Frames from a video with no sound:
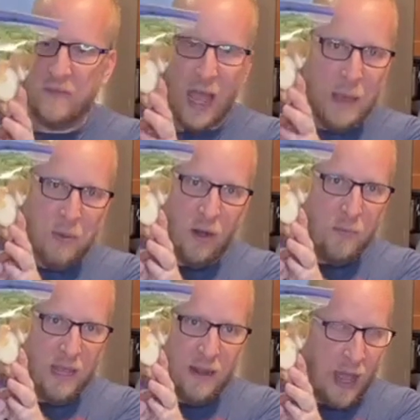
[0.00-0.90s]
I put them
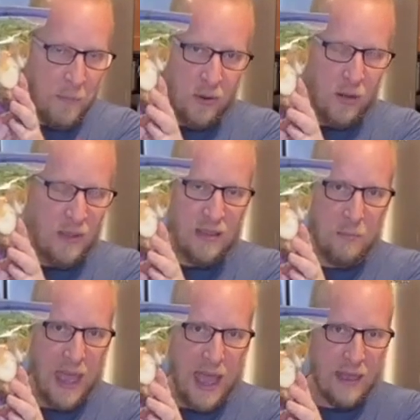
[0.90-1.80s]
in the
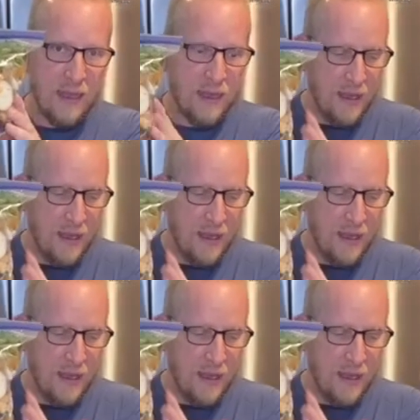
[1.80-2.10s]
bag,